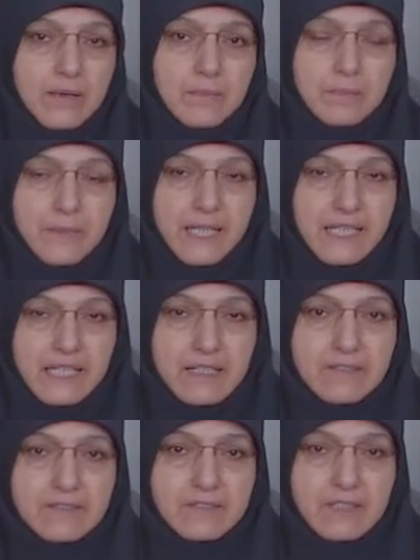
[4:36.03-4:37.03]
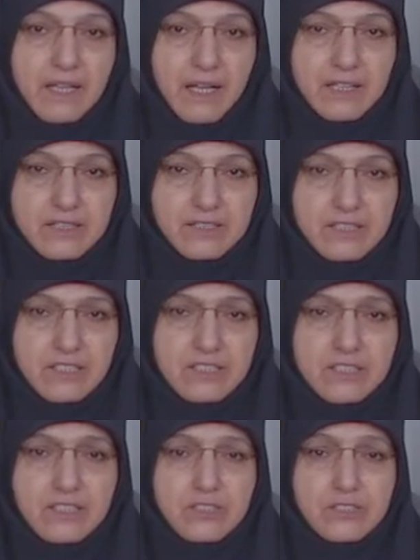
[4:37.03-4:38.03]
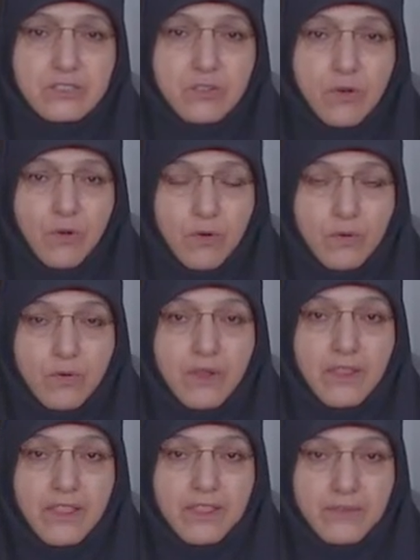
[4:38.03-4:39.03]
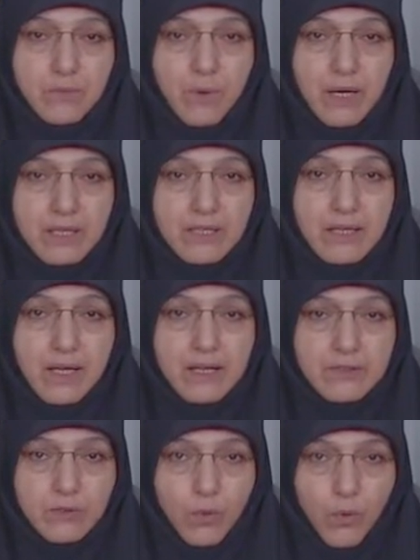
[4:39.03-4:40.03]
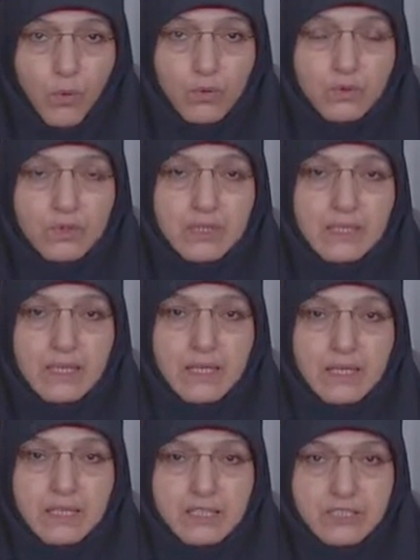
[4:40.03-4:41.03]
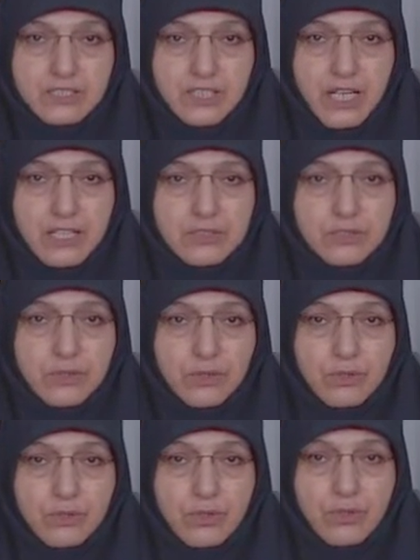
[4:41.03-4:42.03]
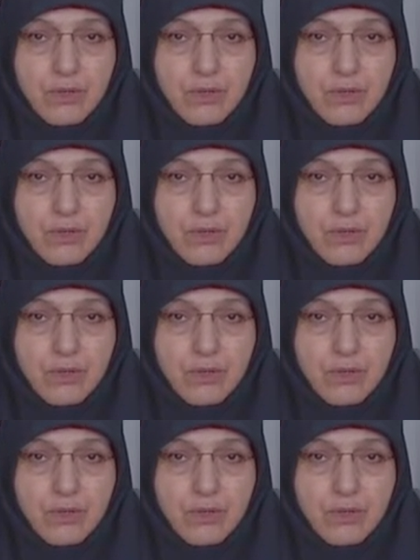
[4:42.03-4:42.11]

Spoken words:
believes the existence of the one and only Creator,